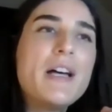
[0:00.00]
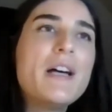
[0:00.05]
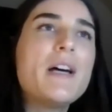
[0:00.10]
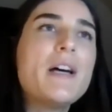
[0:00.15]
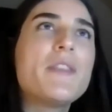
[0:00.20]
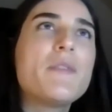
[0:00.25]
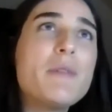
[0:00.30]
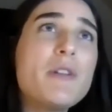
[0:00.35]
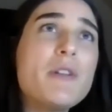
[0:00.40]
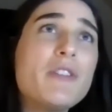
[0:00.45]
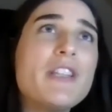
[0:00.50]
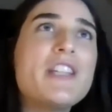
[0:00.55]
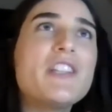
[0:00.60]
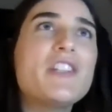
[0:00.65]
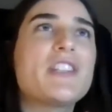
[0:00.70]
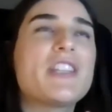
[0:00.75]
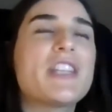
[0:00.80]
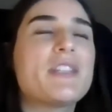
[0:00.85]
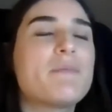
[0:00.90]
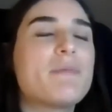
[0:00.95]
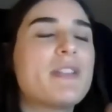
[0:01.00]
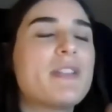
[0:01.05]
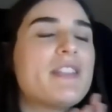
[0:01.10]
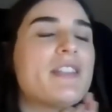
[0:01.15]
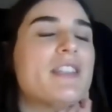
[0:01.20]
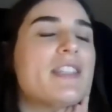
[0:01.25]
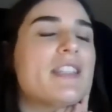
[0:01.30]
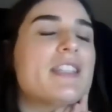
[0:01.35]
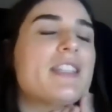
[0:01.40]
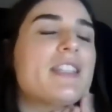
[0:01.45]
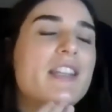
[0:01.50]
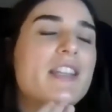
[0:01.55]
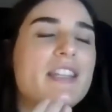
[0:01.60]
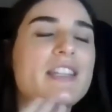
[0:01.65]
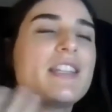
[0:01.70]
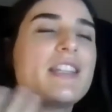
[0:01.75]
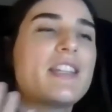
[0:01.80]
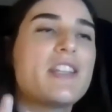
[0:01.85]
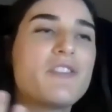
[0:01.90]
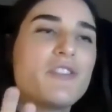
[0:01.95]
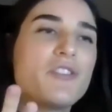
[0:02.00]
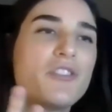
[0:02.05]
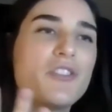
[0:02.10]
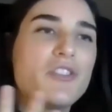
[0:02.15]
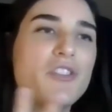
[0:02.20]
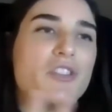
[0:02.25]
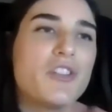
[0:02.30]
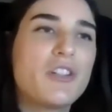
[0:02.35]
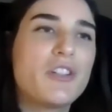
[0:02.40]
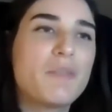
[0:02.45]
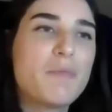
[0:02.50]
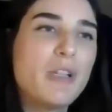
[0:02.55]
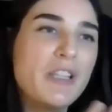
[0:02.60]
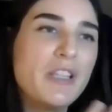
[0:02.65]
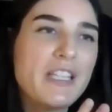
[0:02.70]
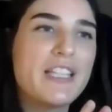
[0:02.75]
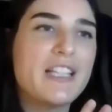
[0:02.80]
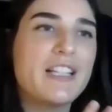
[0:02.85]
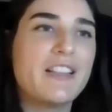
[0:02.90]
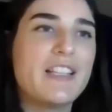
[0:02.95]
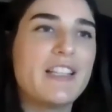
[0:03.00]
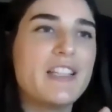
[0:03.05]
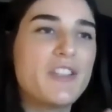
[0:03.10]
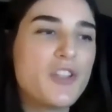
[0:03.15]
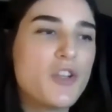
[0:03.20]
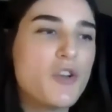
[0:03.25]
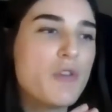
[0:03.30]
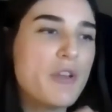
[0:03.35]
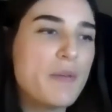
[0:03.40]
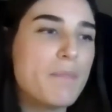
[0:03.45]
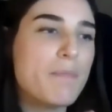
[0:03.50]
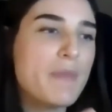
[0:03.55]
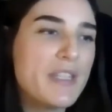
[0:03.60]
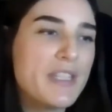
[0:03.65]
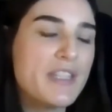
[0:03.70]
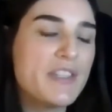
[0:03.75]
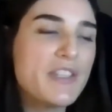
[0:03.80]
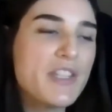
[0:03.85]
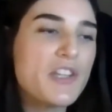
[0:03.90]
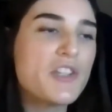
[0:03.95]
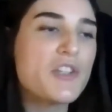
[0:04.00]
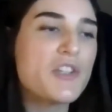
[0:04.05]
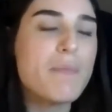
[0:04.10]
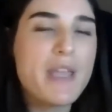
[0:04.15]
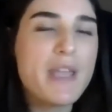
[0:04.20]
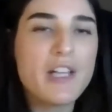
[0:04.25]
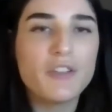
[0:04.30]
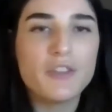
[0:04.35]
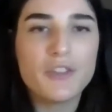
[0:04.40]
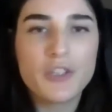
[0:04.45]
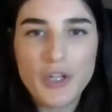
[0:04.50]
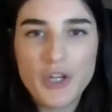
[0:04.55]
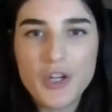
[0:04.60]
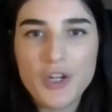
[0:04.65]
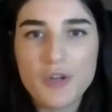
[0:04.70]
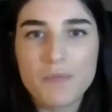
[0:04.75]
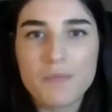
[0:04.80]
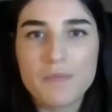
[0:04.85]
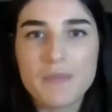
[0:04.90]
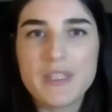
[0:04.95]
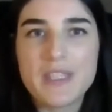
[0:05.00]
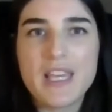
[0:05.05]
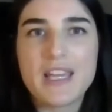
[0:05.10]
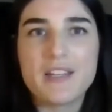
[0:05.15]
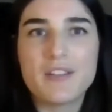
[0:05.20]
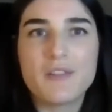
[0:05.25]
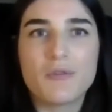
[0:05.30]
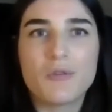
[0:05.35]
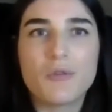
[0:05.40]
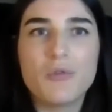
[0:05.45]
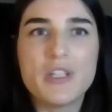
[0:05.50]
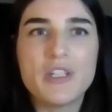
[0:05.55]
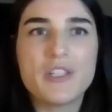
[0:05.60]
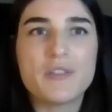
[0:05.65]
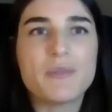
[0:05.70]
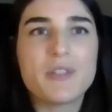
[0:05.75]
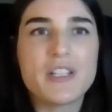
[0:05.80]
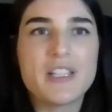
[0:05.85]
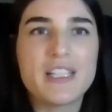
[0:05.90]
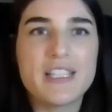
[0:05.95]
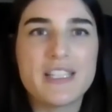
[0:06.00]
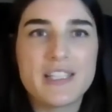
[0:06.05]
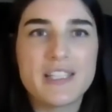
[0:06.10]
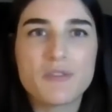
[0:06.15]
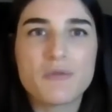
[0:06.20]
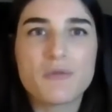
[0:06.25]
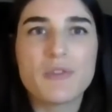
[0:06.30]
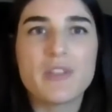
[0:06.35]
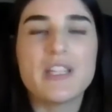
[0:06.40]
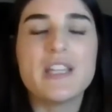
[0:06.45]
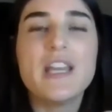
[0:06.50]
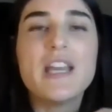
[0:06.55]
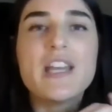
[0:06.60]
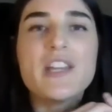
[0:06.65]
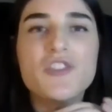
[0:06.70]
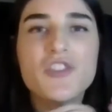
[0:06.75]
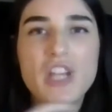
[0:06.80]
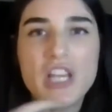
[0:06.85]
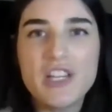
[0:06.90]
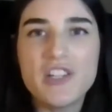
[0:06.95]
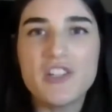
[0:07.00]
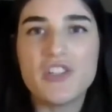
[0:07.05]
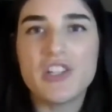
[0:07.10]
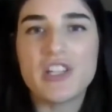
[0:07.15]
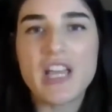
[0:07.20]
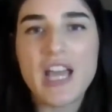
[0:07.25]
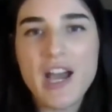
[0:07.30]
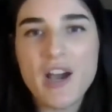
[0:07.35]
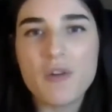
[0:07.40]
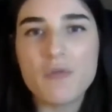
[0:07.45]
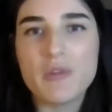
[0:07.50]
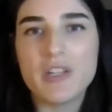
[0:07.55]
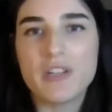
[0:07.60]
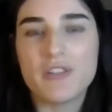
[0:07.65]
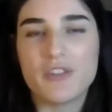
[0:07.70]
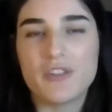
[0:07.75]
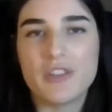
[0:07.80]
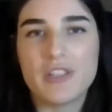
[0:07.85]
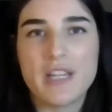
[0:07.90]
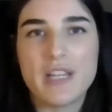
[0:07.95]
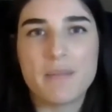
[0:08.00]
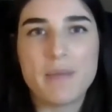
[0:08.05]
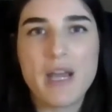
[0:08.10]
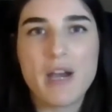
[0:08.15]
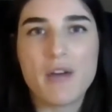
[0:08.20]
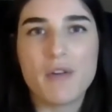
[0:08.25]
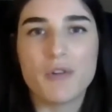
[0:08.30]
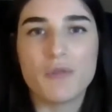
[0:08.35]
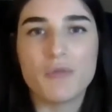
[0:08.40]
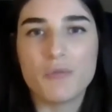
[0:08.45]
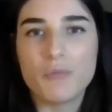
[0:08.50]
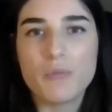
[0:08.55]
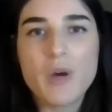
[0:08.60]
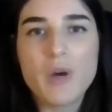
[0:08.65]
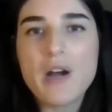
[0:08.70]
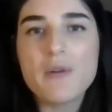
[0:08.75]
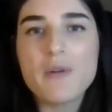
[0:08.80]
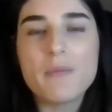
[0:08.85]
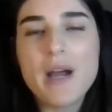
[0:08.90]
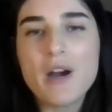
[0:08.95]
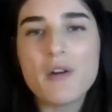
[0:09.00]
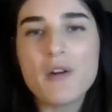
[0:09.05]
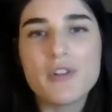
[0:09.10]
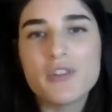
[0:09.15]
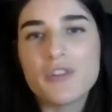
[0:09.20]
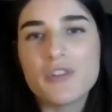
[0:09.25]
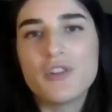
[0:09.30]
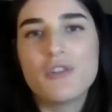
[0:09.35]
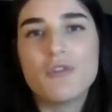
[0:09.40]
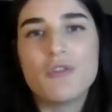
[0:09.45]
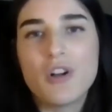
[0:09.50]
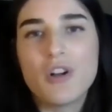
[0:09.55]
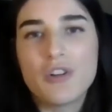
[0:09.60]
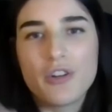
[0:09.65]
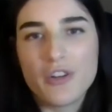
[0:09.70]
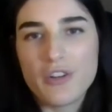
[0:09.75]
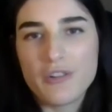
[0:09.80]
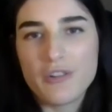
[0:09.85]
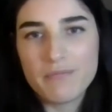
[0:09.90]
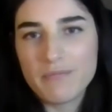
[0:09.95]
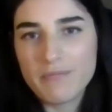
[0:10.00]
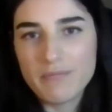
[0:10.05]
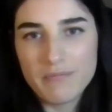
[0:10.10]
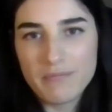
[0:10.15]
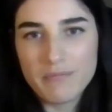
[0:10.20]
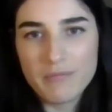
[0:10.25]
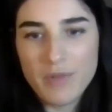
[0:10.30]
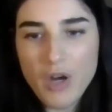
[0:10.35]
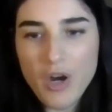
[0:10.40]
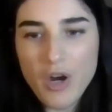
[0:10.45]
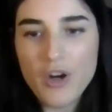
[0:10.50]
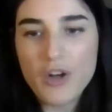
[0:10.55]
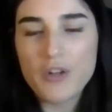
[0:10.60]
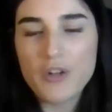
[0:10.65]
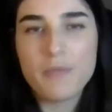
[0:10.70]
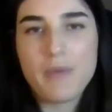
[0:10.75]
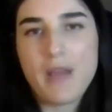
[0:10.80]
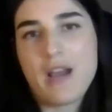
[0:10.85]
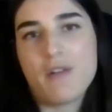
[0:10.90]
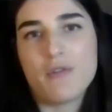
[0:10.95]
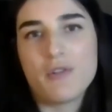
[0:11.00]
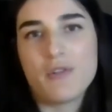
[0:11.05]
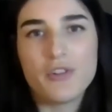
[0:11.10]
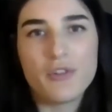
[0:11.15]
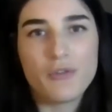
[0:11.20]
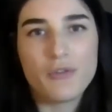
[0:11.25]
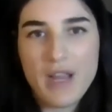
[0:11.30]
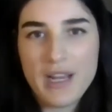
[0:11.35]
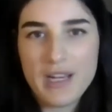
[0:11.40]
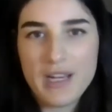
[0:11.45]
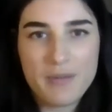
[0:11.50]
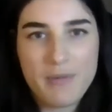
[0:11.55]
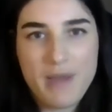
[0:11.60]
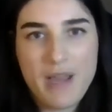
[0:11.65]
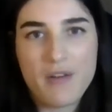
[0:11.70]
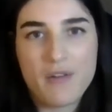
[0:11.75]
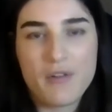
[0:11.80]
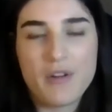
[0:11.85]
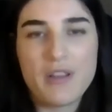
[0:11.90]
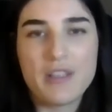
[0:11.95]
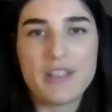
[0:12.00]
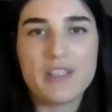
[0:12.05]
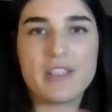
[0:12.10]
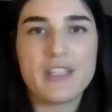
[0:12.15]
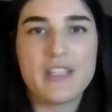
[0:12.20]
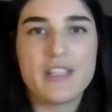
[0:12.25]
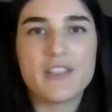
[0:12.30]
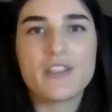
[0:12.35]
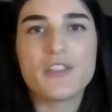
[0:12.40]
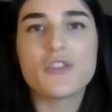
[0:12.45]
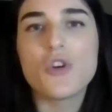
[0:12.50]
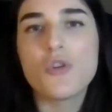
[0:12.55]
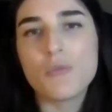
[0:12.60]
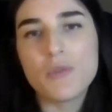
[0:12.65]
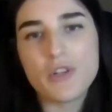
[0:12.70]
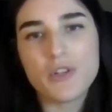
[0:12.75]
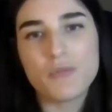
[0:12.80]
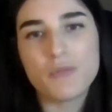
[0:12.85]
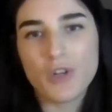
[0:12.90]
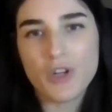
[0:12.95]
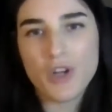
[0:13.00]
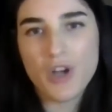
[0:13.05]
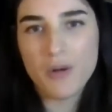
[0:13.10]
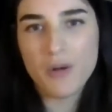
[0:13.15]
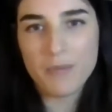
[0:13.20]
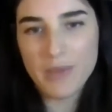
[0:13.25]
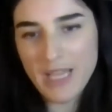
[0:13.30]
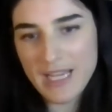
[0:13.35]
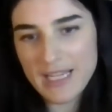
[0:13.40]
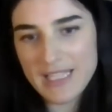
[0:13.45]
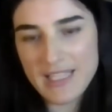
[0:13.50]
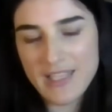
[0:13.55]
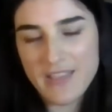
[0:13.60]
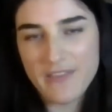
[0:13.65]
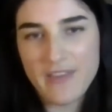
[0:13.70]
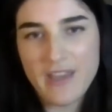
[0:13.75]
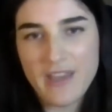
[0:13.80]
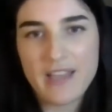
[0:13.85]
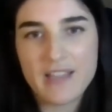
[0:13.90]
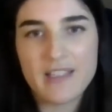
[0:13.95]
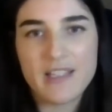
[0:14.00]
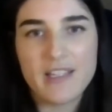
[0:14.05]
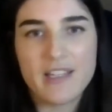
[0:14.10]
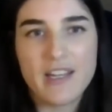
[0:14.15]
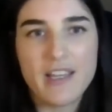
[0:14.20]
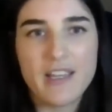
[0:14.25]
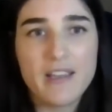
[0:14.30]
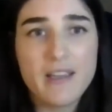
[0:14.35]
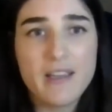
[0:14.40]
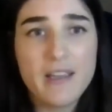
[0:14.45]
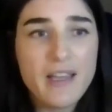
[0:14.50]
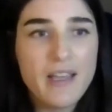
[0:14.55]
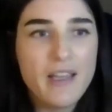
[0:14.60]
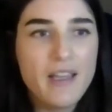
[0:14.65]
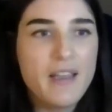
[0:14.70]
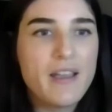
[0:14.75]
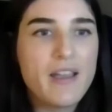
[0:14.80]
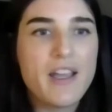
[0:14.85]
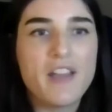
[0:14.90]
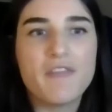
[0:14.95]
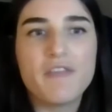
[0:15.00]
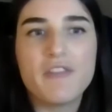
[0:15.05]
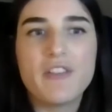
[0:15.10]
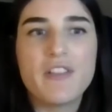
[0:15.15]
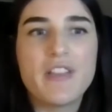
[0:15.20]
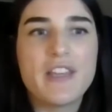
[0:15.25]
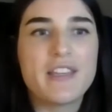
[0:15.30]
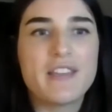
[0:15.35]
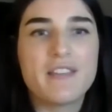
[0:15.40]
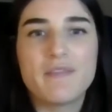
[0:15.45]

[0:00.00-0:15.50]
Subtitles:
the Middle Ages has been studied and understood politically so in such male terms that queenship studies is really changing how we understand power. And power is no longer hard power, direct power. It's so much more complex than that. And I feel like